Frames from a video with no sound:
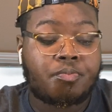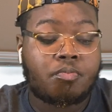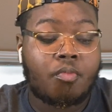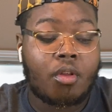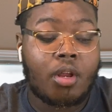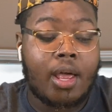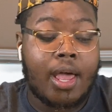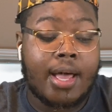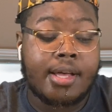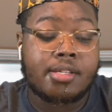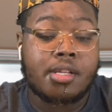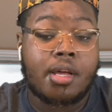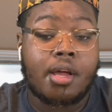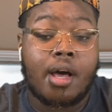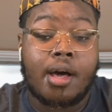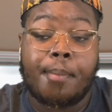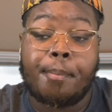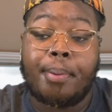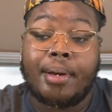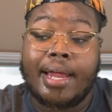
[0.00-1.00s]
As
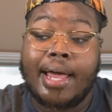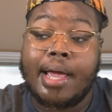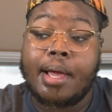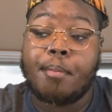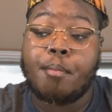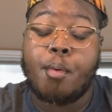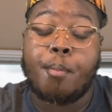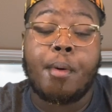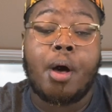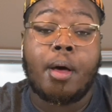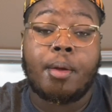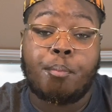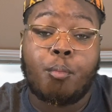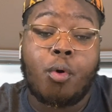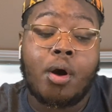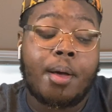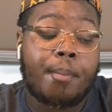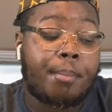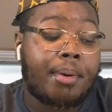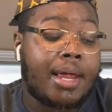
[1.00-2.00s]

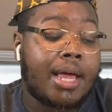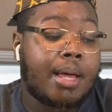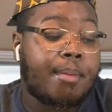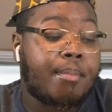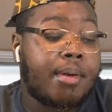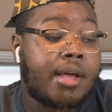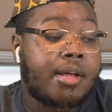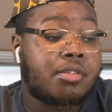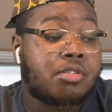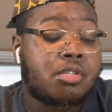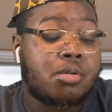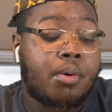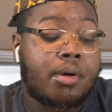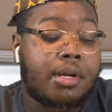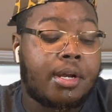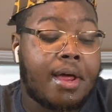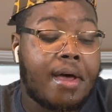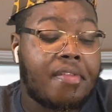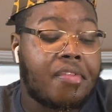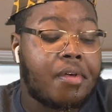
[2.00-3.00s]
one black man to
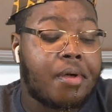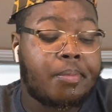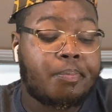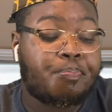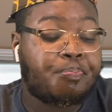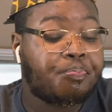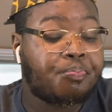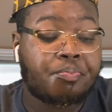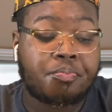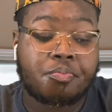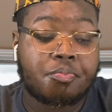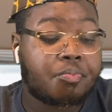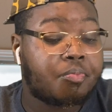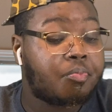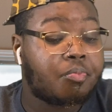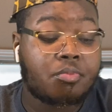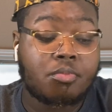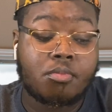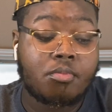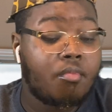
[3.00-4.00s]
another,
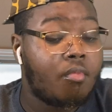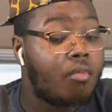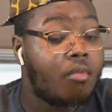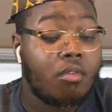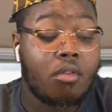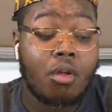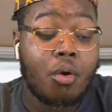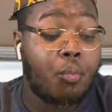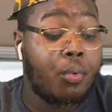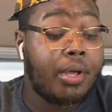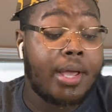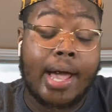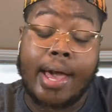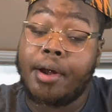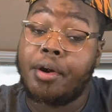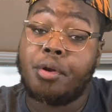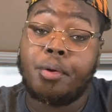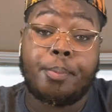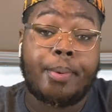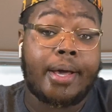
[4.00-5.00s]
we got to
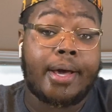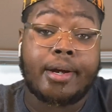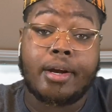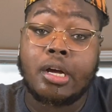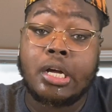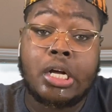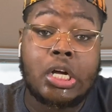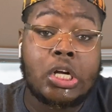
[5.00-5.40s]
do better.